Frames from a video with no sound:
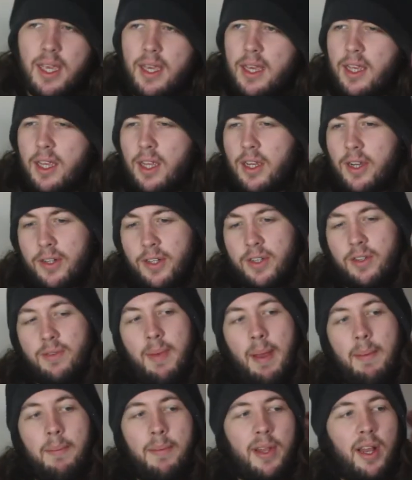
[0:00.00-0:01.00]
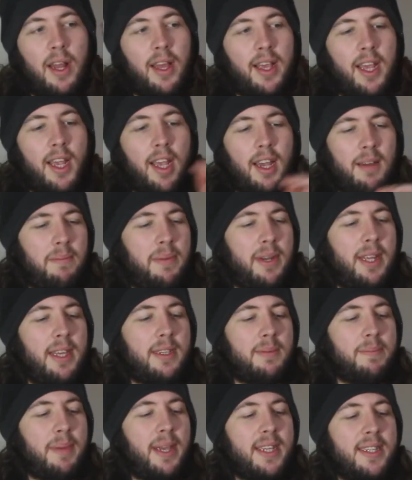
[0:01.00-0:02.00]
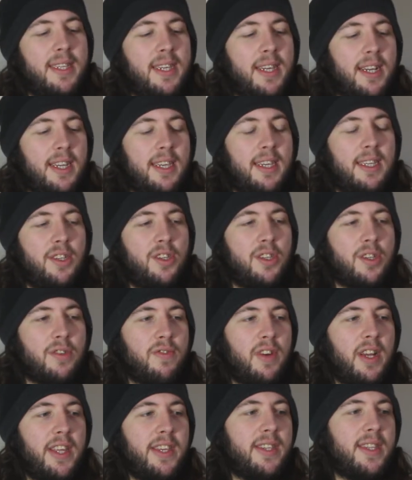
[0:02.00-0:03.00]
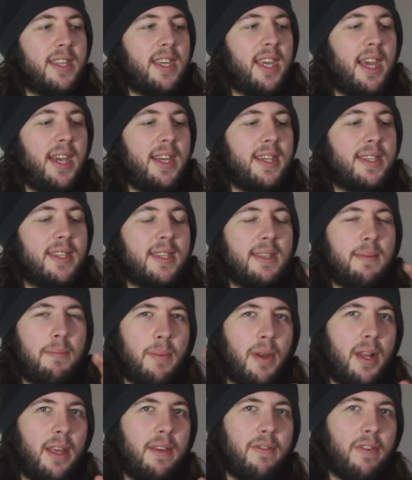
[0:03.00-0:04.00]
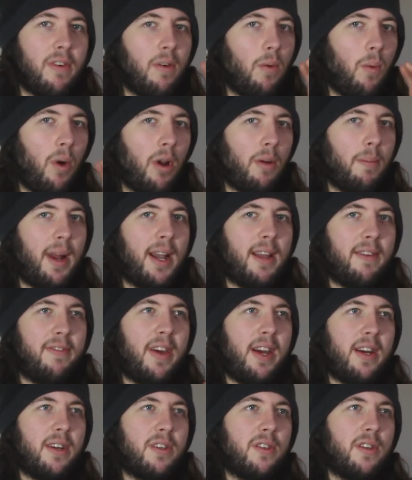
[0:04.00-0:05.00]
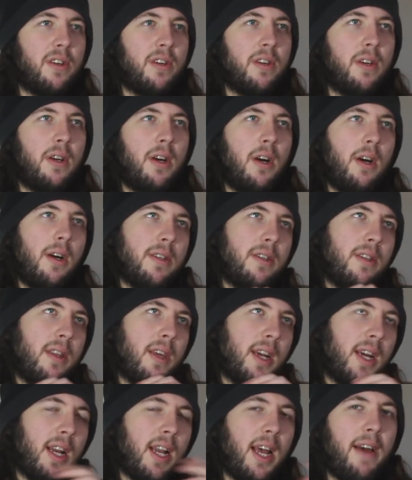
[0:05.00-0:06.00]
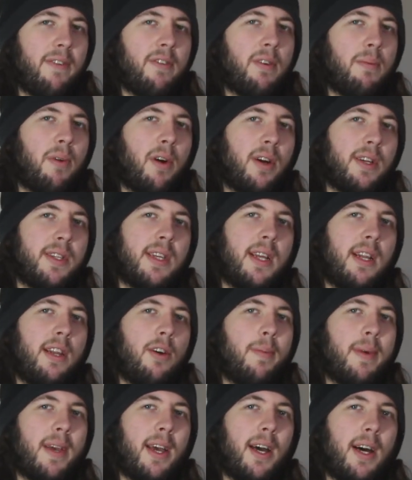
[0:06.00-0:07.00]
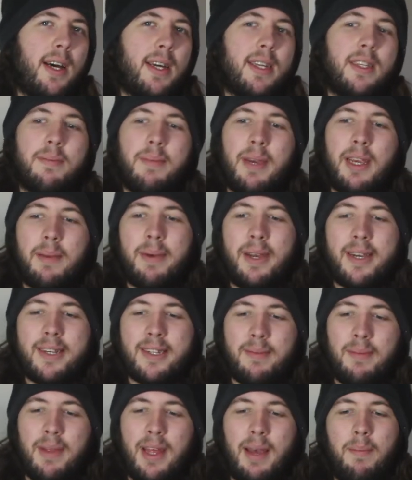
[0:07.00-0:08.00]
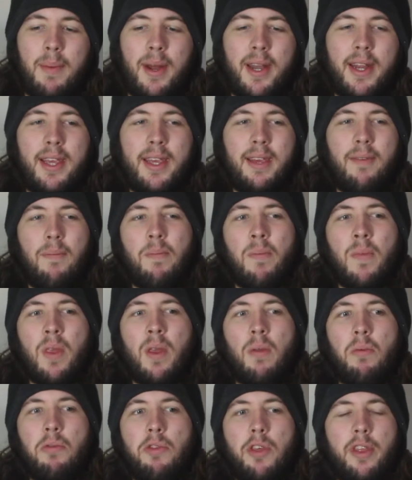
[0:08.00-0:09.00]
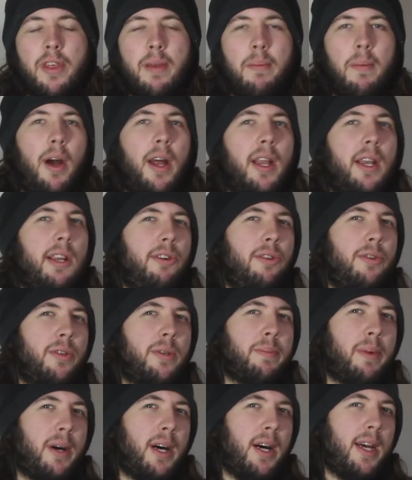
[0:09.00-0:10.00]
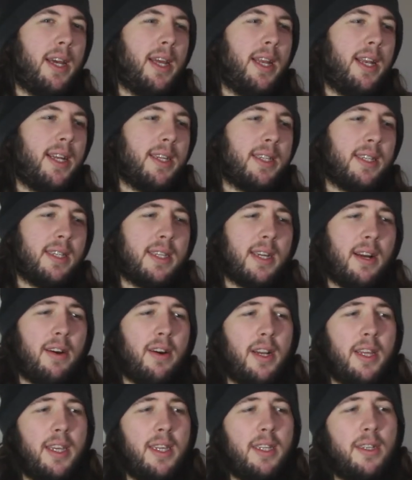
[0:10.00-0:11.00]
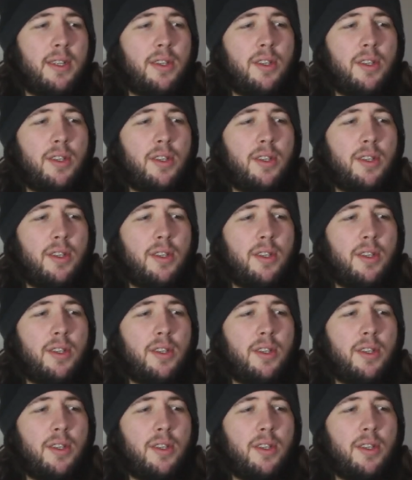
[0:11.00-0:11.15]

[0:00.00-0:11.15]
you got to remember, like, a company has basically just released a case simply for one manufacturer, so they're going to have to price it a little bit higher to make back some of that money that they might lose by necessarily